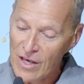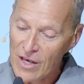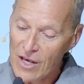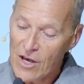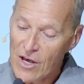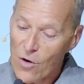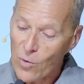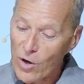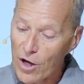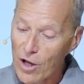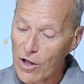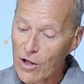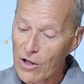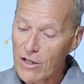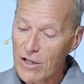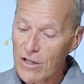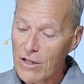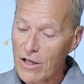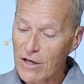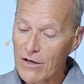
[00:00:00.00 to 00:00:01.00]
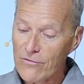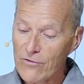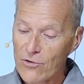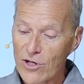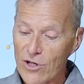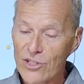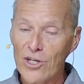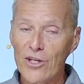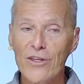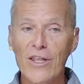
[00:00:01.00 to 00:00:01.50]
Well, of
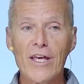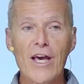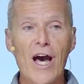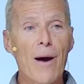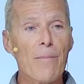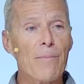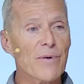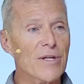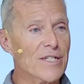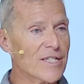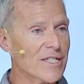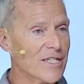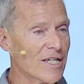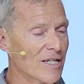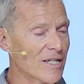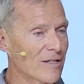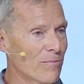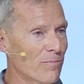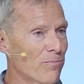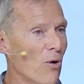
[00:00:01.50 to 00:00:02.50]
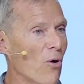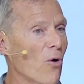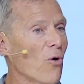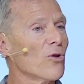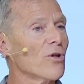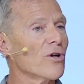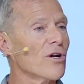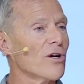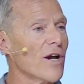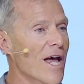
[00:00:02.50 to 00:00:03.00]
course, on the opposite
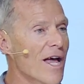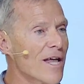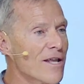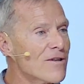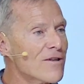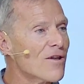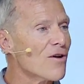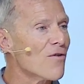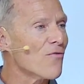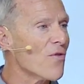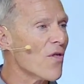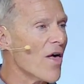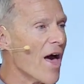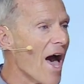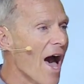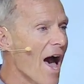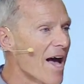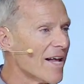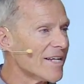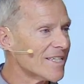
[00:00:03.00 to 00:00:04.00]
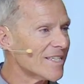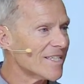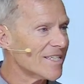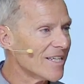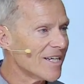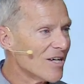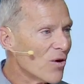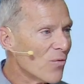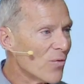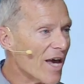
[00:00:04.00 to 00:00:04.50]
polar end of that,
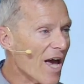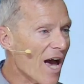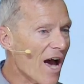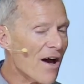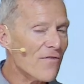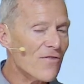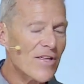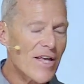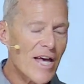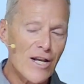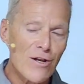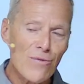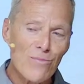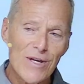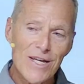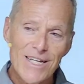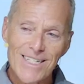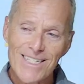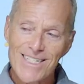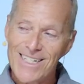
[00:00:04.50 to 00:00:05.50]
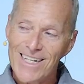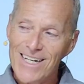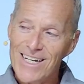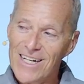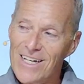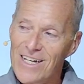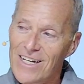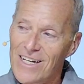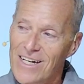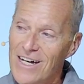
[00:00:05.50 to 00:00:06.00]
we have the enemy's
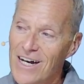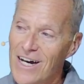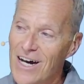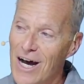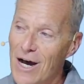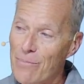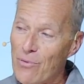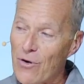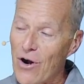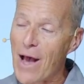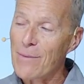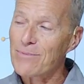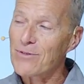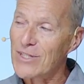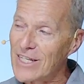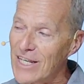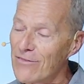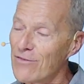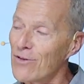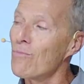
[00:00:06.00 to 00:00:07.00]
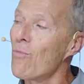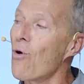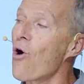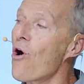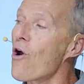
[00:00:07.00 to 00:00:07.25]
uh, perhaps even more